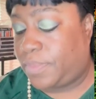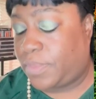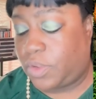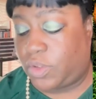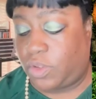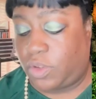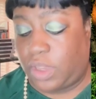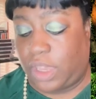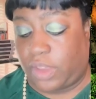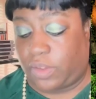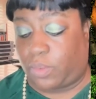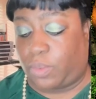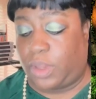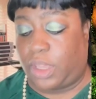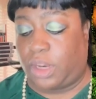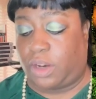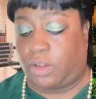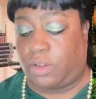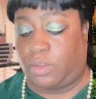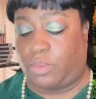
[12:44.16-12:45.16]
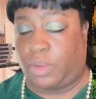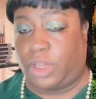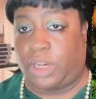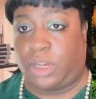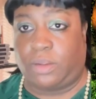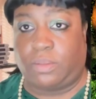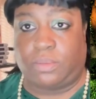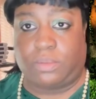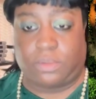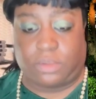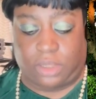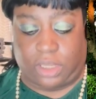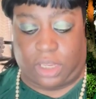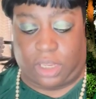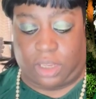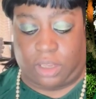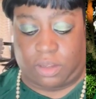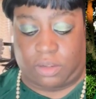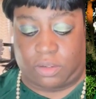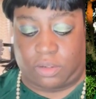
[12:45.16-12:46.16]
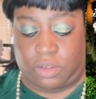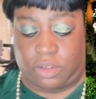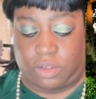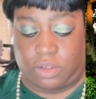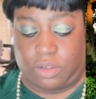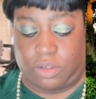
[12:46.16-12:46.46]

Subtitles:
So yes, we had a good wedding, and